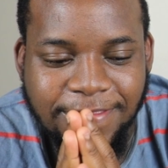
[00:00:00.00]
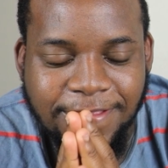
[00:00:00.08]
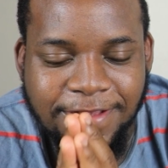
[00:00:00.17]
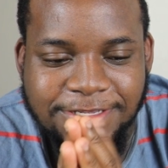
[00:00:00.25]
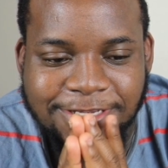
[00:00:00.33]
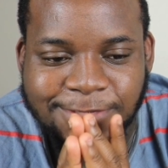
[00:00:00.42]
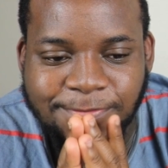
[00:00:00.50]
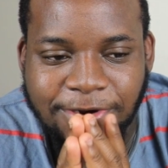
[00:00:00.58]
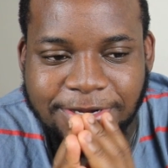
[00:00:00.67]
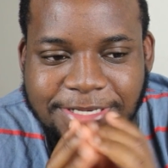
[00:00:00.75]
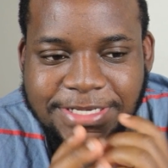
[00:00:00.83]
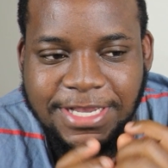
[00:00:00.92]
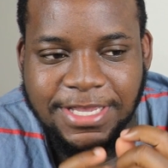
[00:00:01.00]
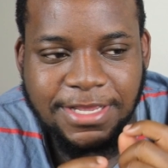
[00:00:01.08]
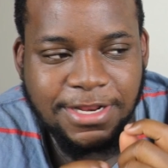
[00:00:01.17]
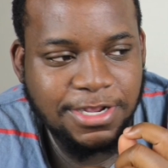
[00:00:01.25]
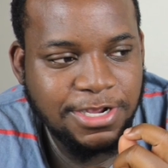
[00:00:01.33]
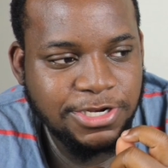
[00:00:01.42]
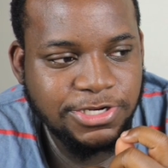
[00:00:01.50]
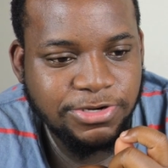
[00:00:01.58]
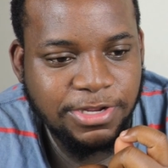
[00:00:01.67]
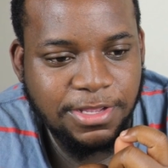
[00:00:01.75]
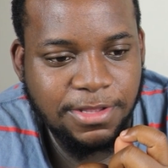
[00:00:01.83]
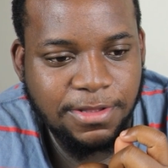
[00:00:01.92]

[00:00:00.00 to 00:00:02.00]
there's this particular country.